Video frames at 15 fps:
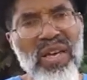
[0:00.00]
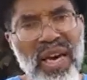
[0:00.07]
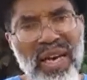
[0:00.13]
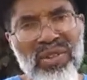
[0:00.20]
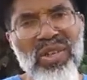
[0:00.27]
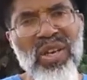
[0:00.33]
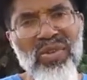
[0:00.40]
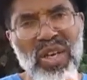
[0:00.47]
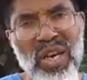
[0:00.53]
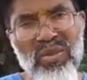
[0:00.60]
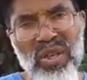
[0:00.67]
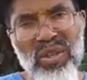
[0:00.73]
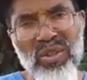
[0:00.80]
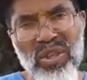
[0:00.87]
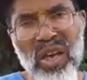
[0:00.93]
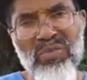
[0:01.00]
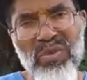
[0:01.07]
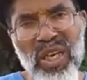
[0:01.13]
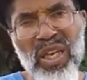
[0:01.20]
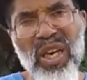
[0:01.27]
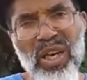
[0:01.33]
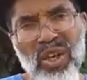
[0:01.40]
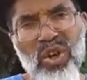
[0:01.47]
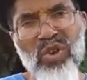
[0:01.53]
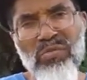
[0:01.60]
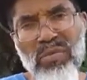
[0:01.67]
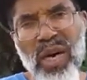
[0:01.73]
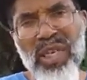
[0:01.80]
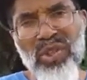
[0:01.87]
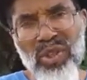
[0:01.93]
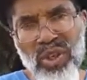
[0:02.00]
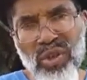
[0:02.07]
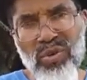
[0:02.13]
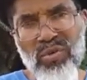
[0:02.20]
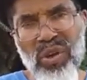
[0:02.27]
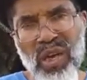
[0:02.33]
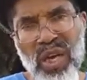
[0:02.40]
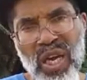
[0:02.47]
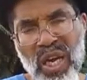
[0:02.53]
Yes, there is something you must do